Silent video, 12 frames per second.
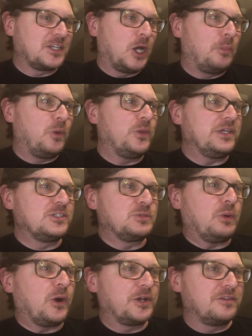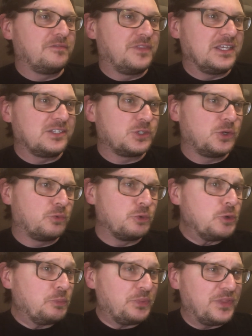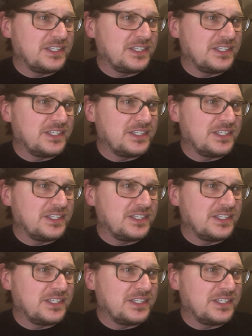couple is part of this group,